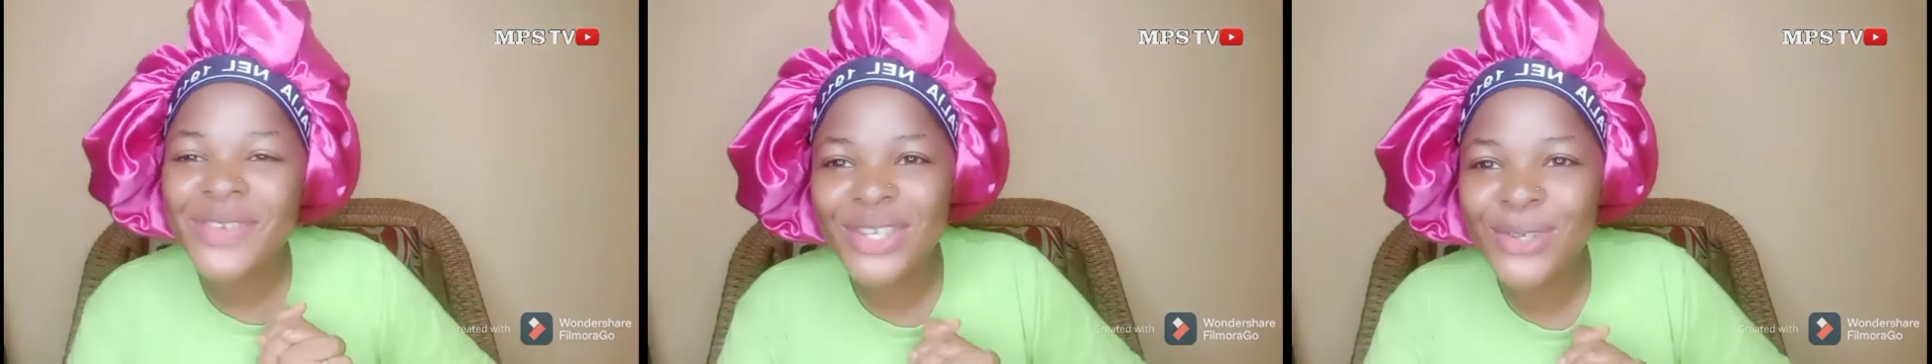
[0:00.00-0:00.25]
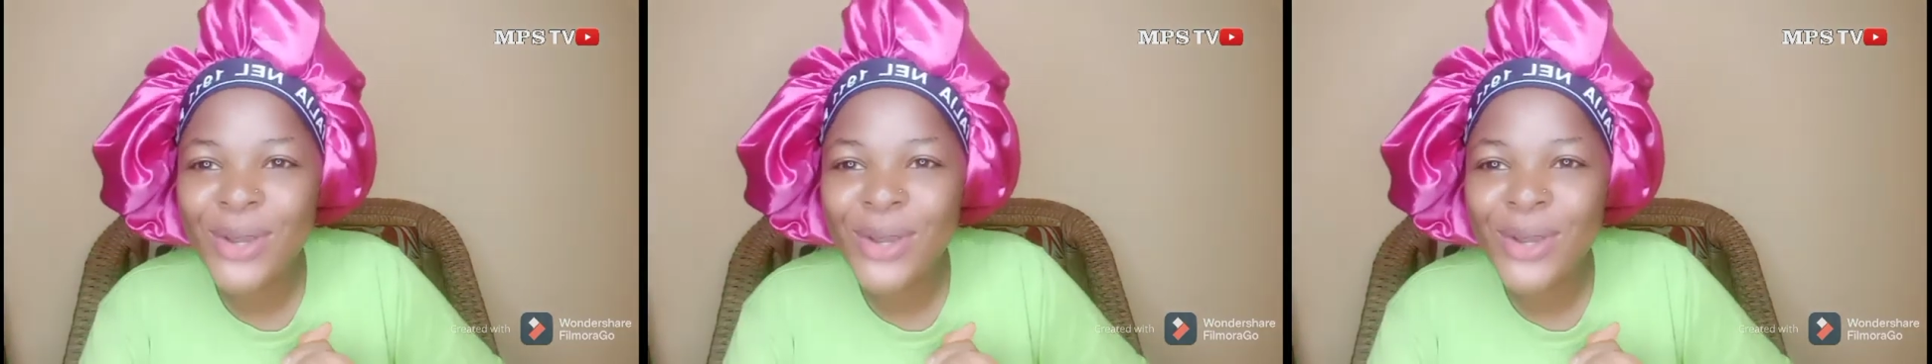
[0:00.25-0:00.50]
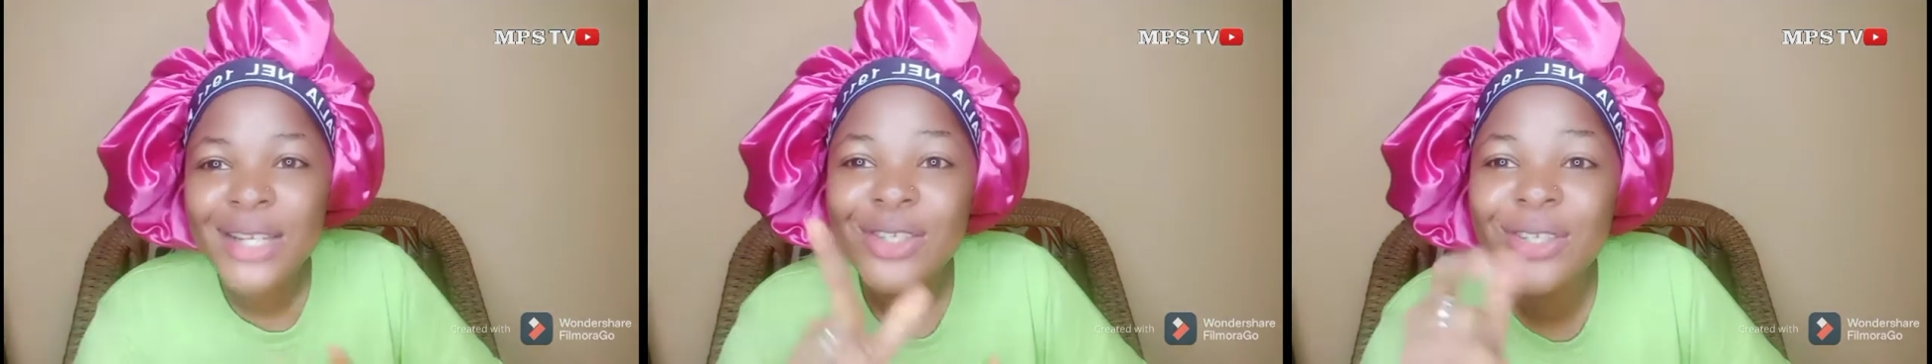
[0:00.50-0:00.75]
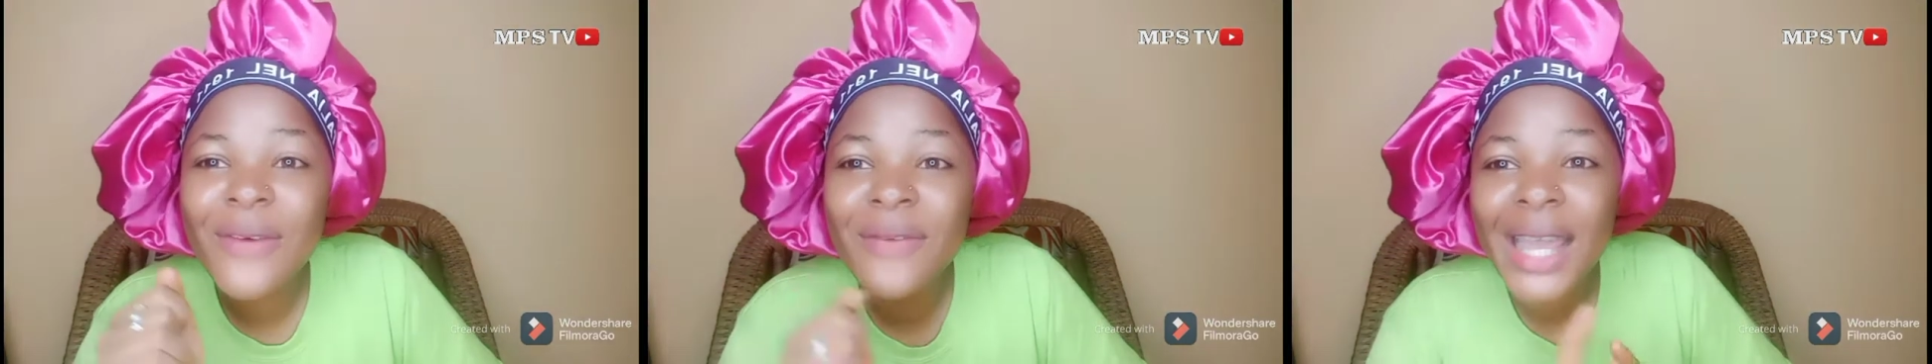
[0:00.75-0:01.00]
Do not
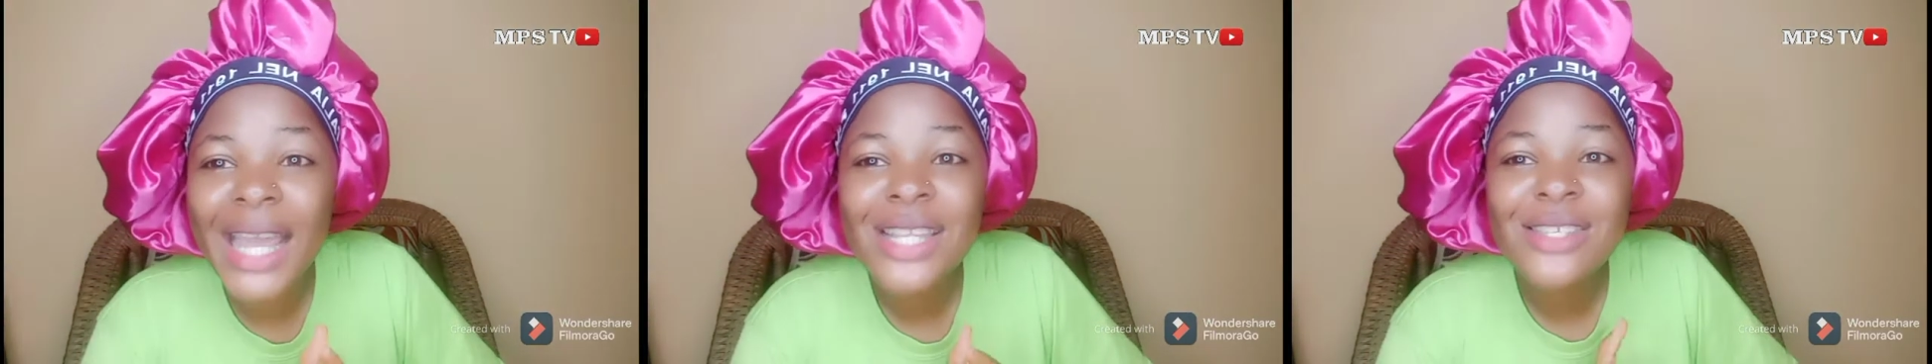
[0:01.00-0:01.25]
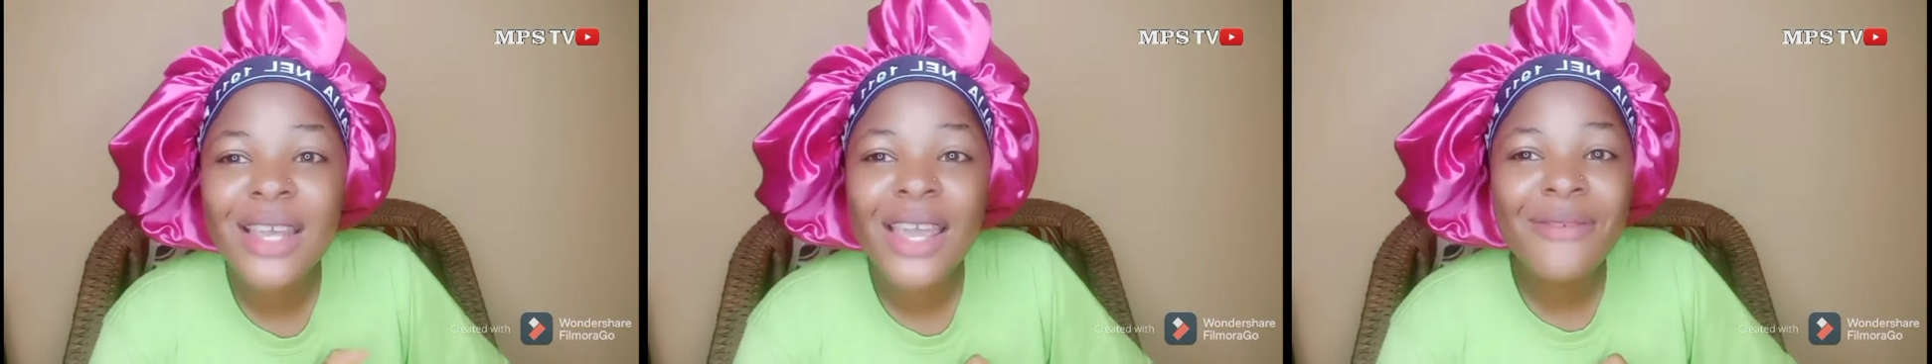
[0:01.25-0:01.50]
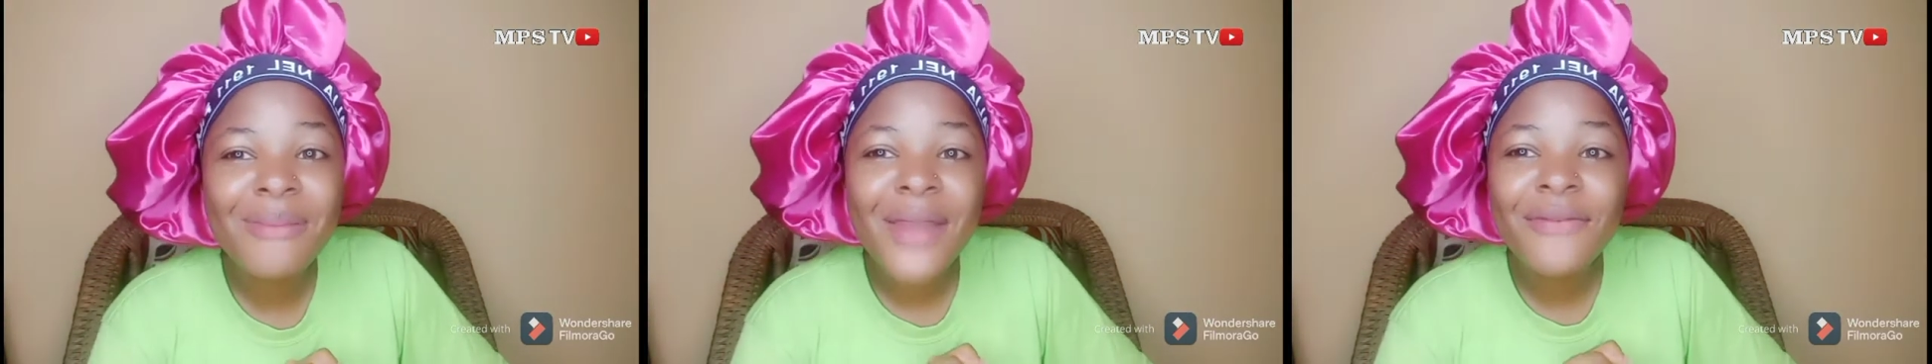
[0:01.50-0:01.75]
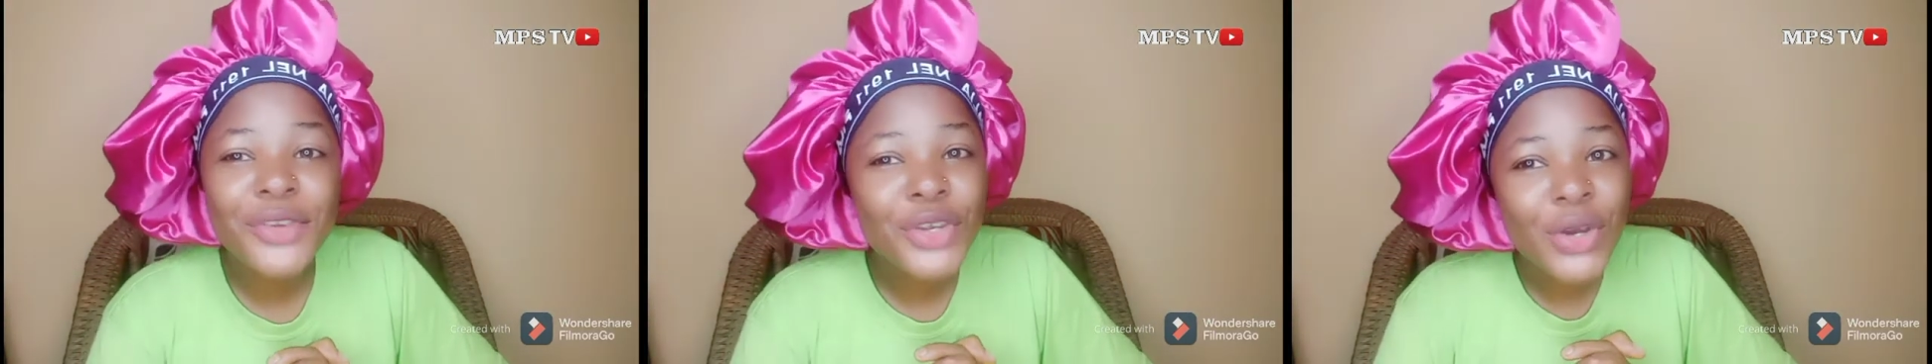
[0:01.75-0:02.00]
forget to give my video a
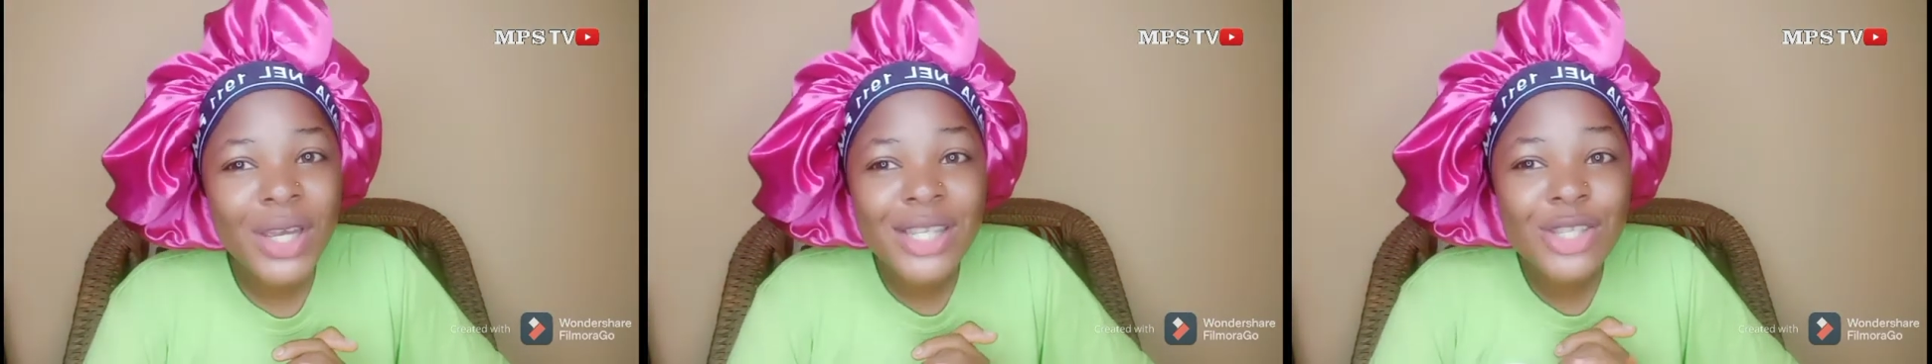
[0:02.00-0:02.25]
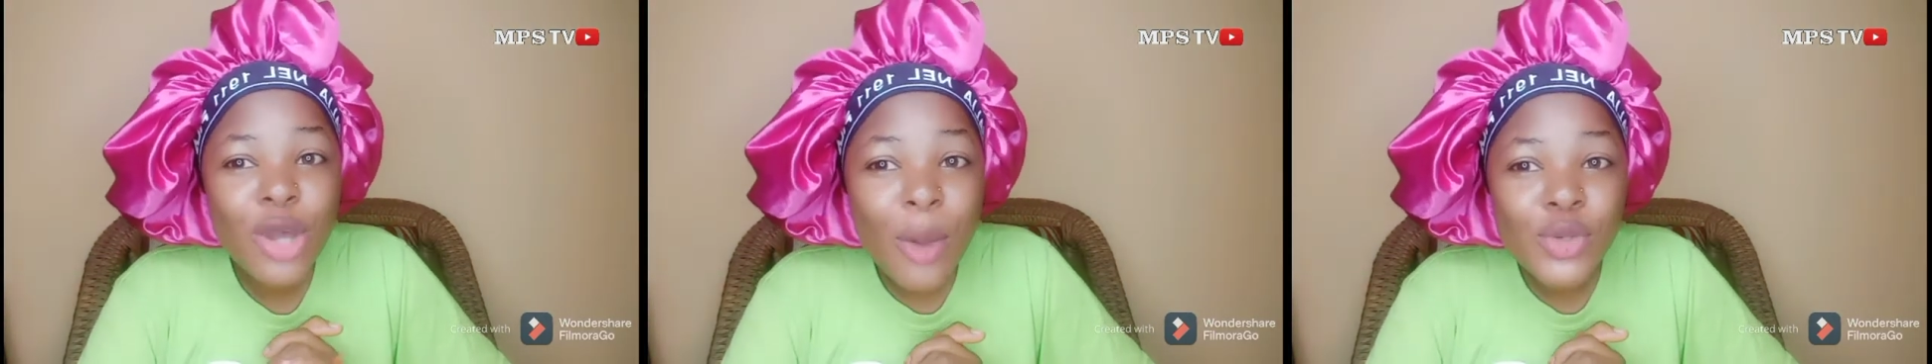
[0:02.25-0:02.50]
thumbs up,